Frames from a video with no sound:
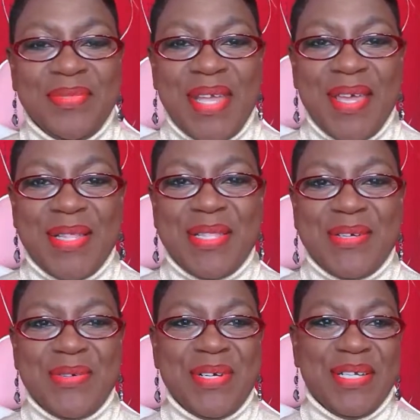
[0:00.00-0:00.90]

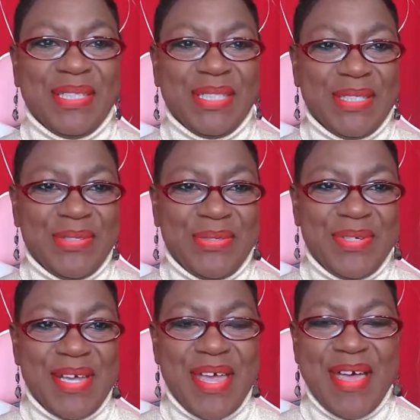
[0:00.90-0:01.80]
Hello, hello,
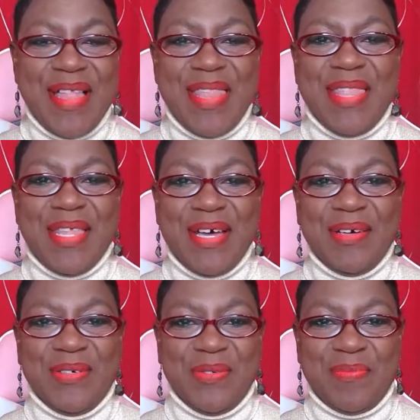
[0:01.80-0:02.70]

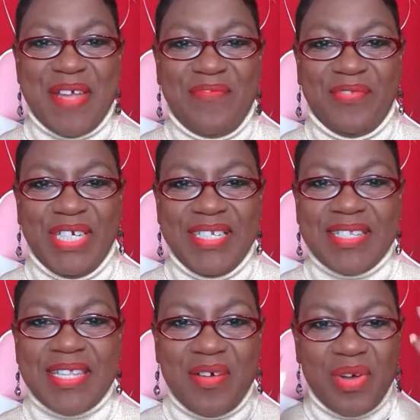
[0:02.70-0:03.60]
hello, my friends.
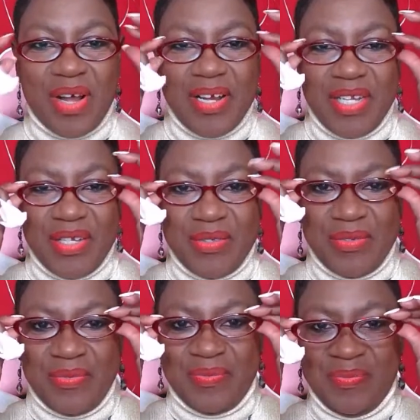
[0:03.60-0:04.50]
How are you?
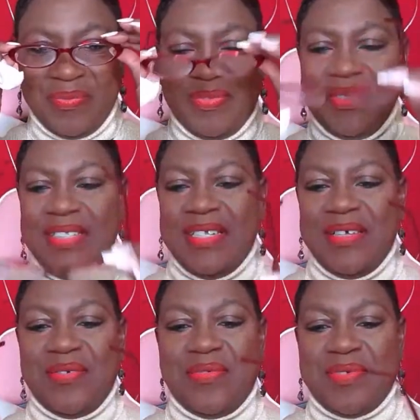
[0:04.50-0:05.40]

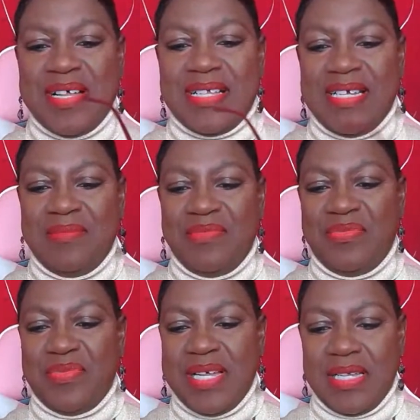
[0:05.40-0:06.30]
Welcome,
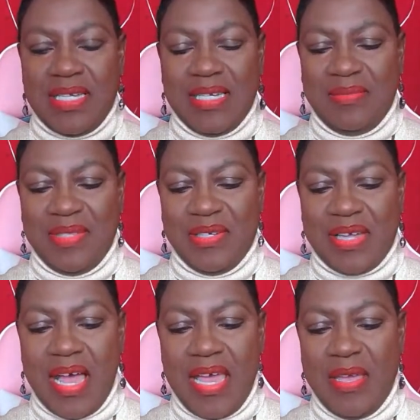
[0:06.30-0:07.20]
welcome. Look,
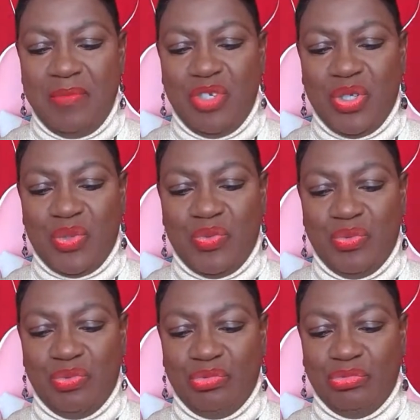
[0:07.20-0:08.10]
I am just
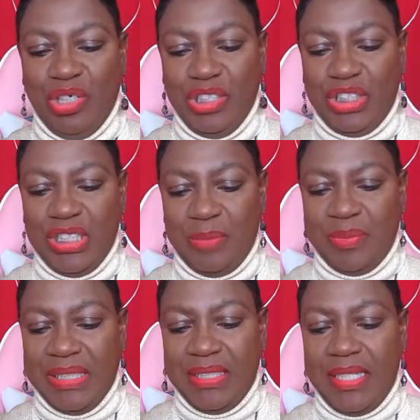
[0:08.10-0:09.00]
rushing up
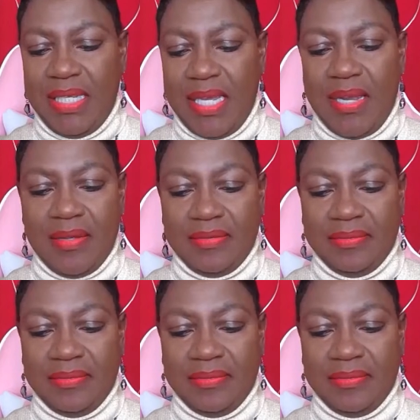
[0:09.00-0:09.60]
in here,